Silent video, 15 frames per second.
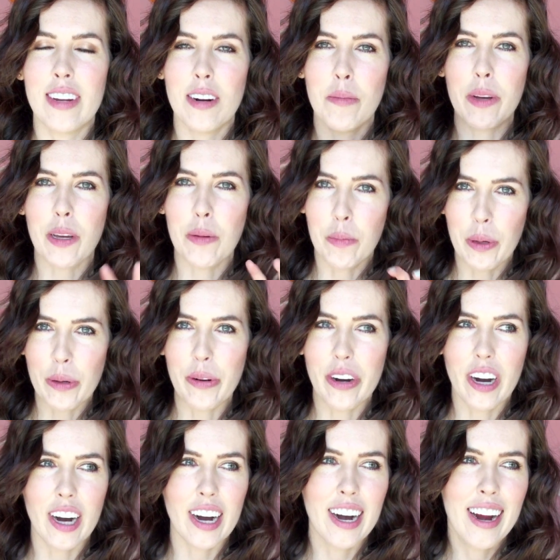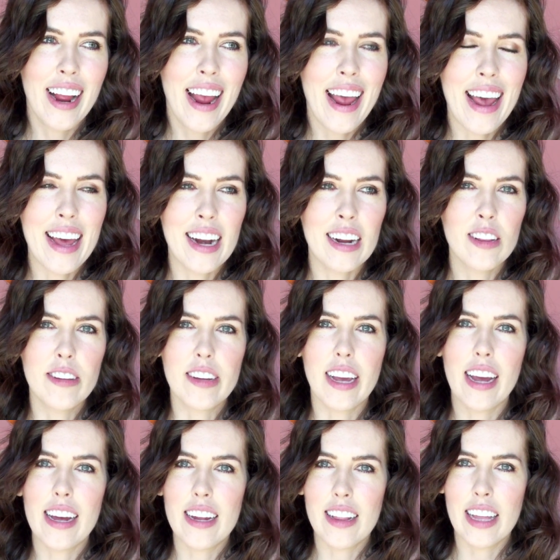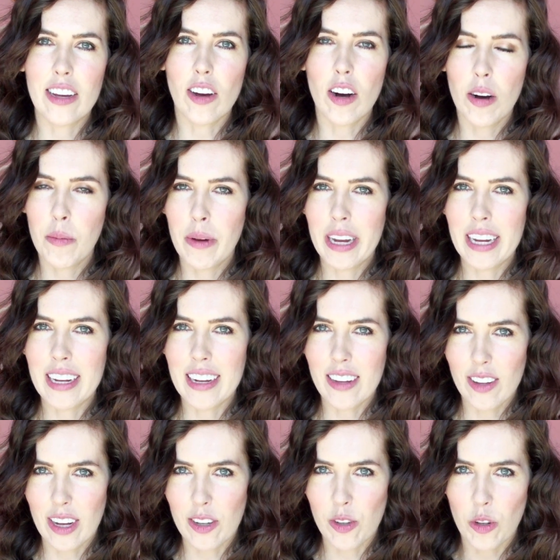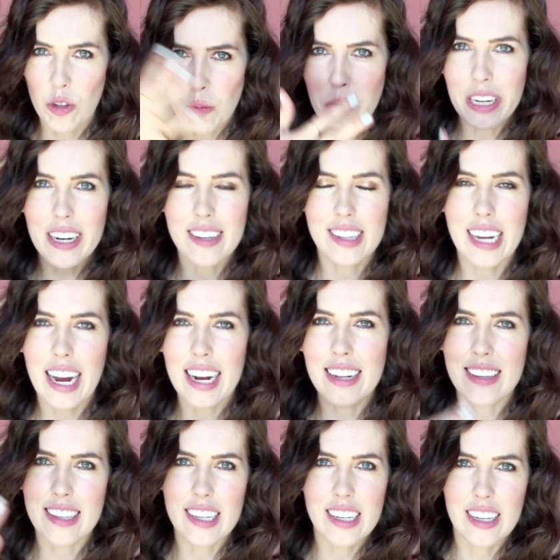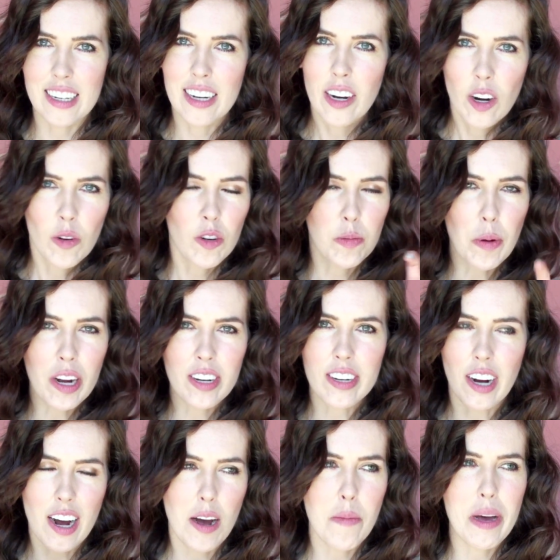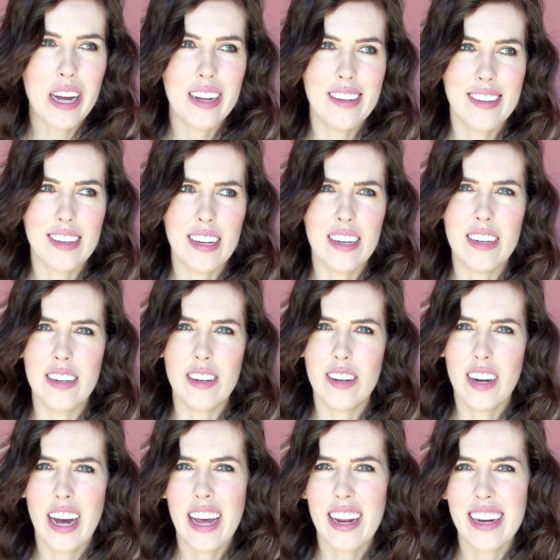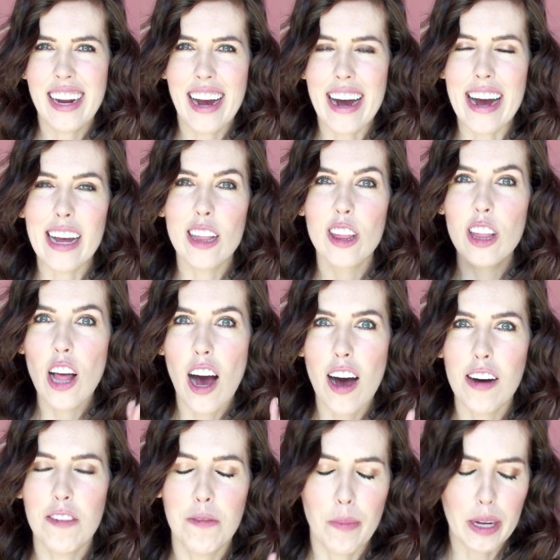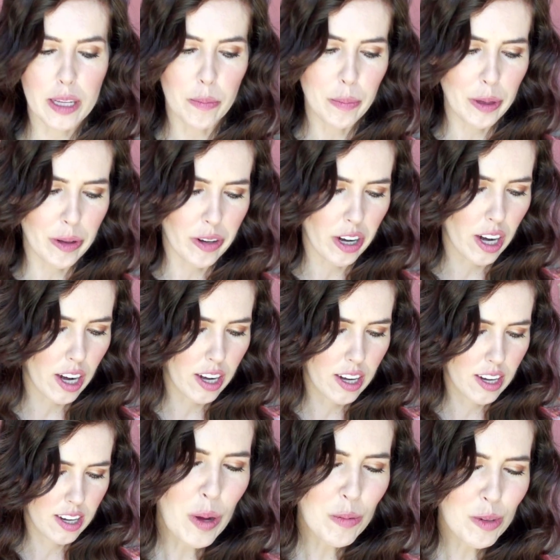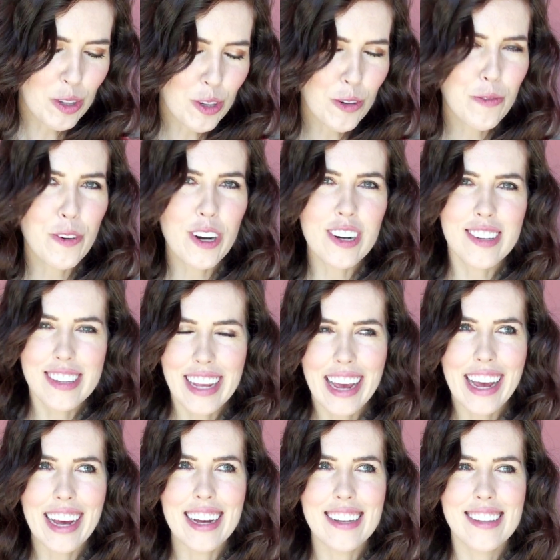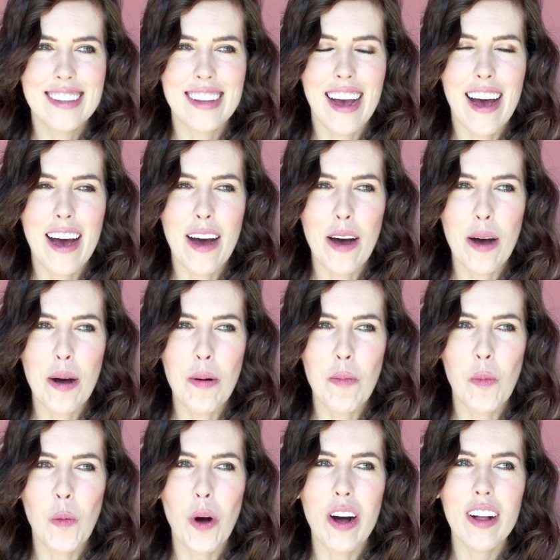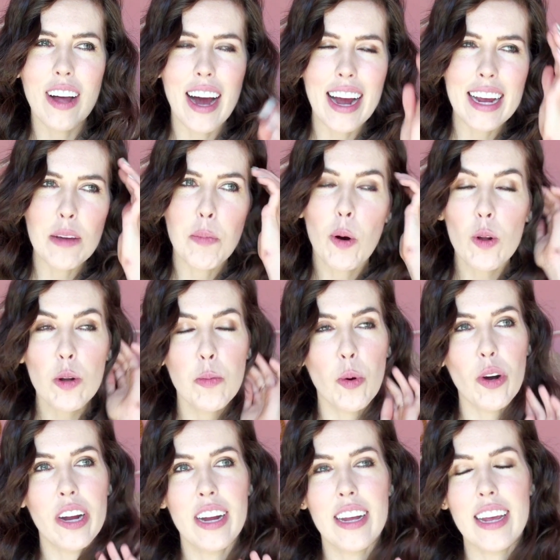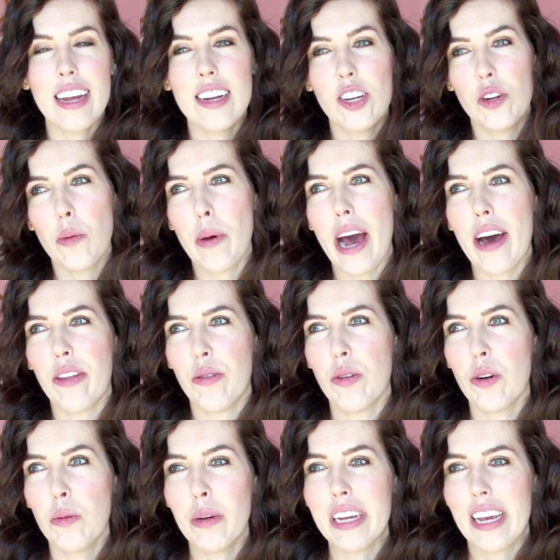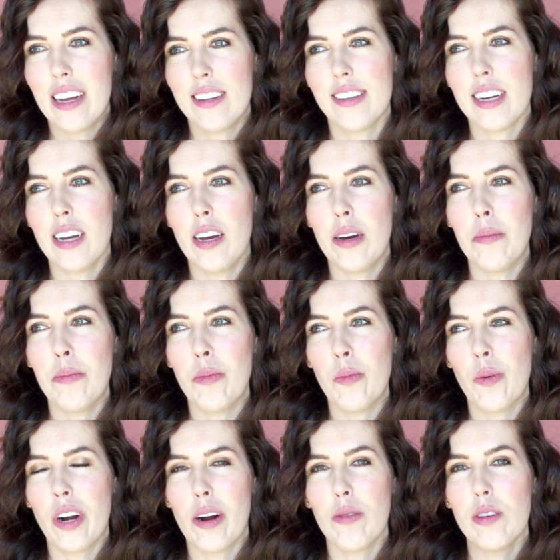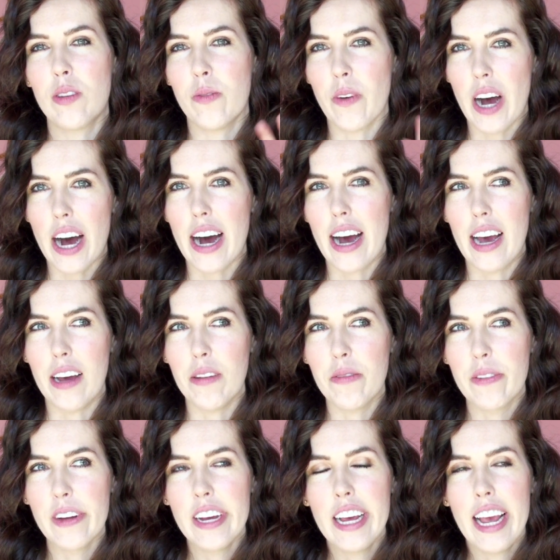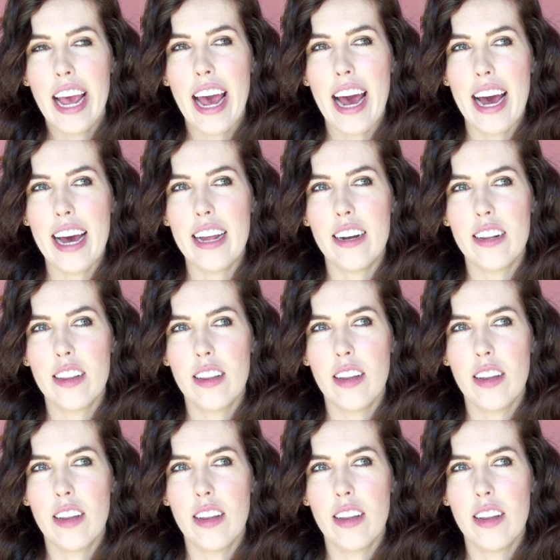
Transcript: sit on my computer and I look at like all my like social media sites and respond to comments, and I love my computer. When was your first kiss? Well, I pulled a boy into a bathroom and kissed him when I was 5 at,